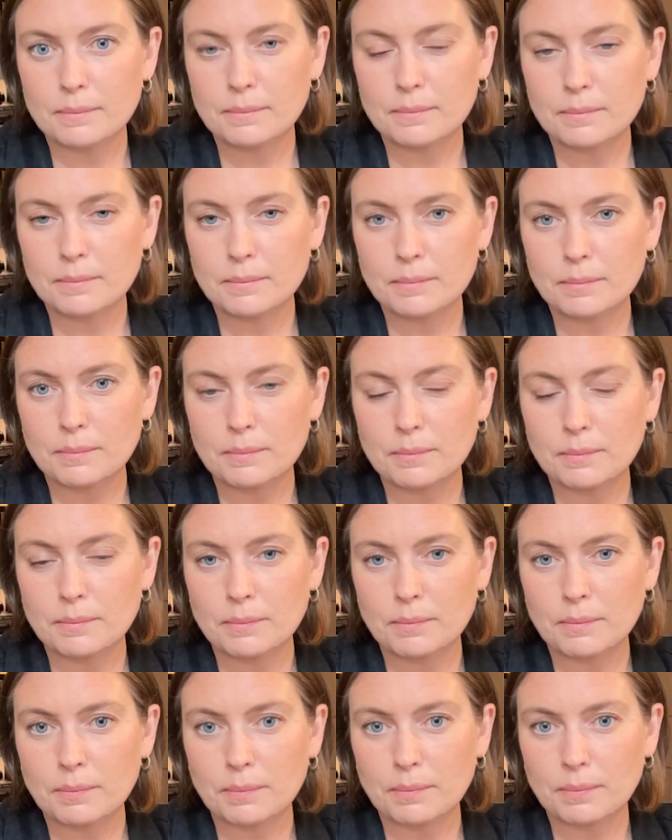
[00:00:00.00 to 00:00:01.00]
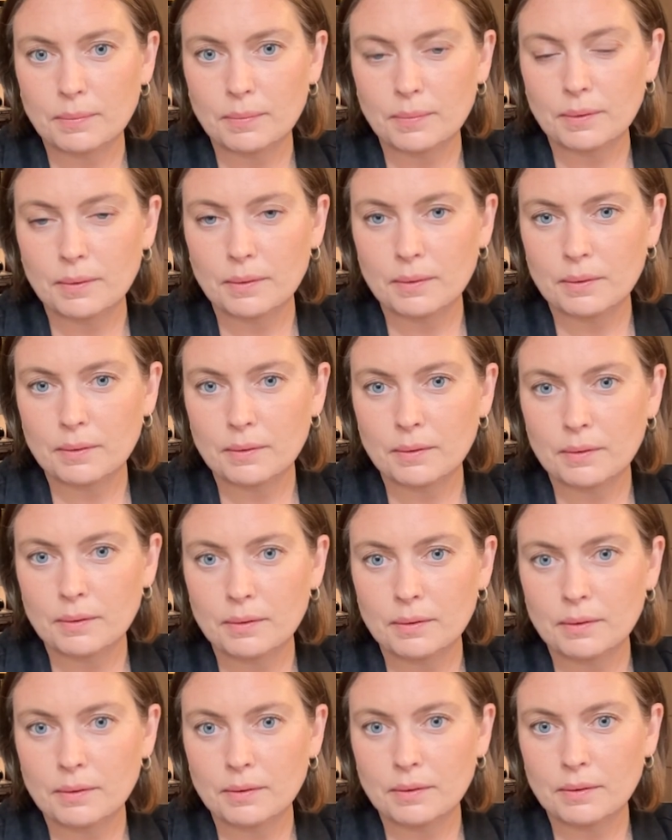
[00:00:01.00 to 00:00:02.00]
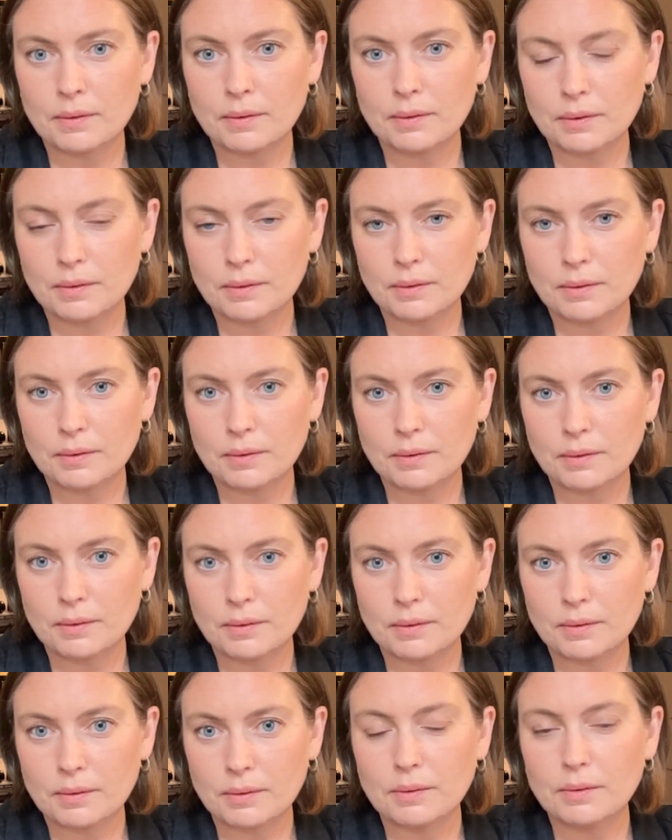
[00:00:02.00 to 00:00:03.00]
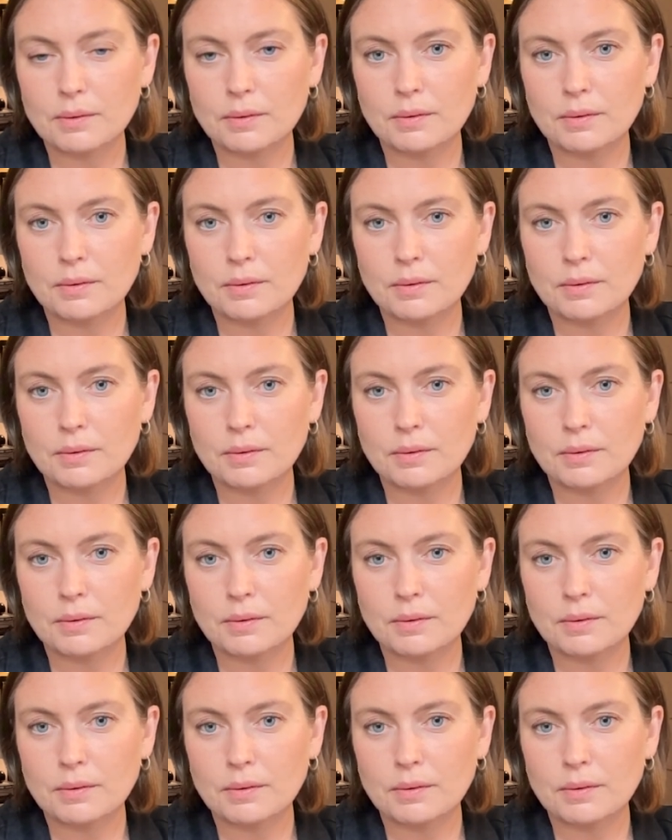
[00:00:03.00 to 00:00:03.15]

The person shown says nothing.